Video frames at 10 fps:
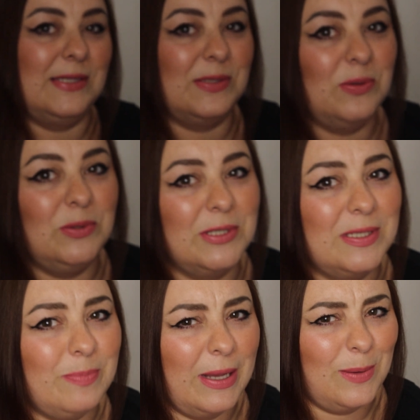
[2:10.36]
so
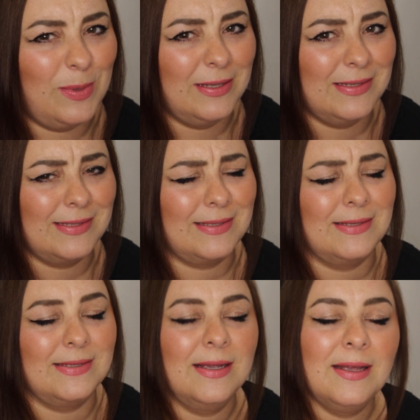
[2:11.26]
just bear with us
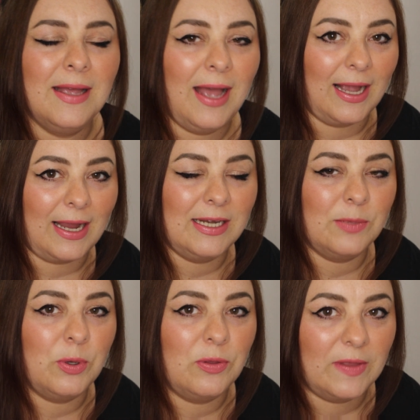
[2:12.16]
because I kind
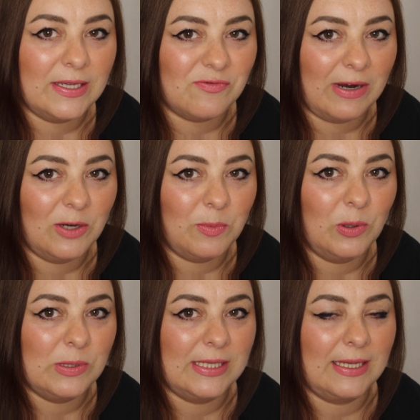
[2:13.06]
of put things right up
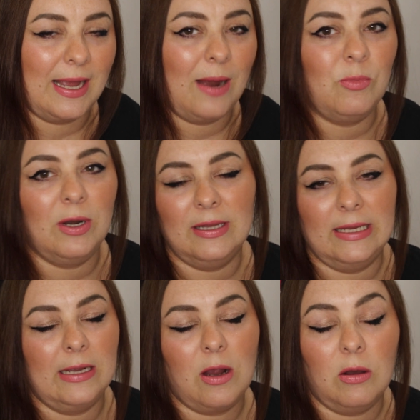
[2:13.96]
close to the camera and
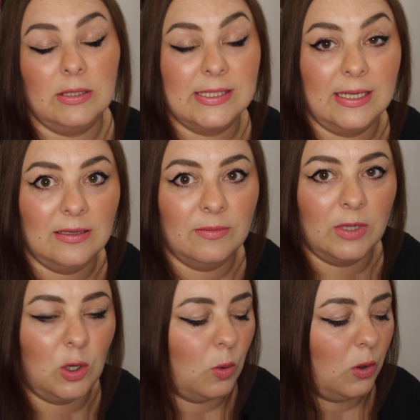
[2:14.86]
then you can't see them,
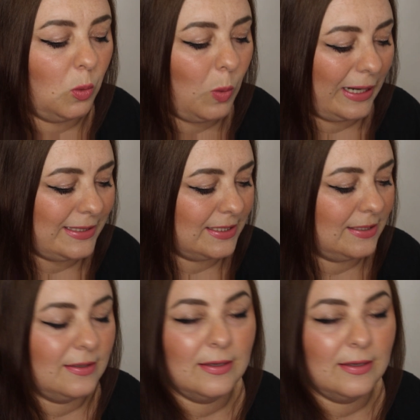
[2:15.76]
they go all white.